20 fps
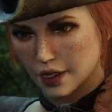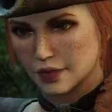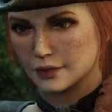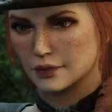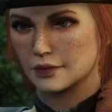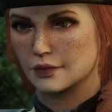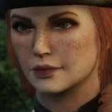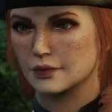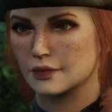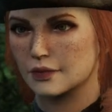
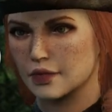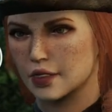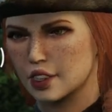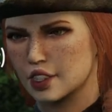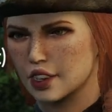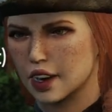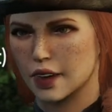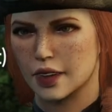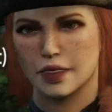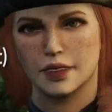was...
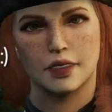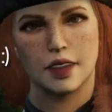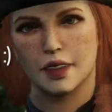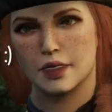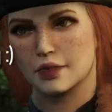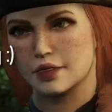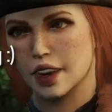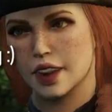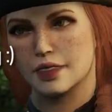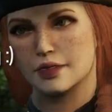
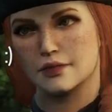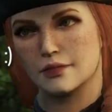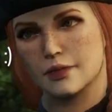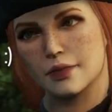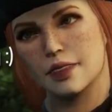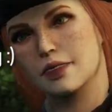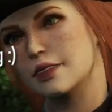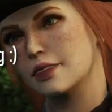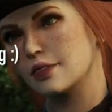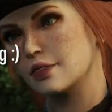Unfortunate, I
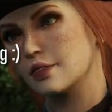worry it's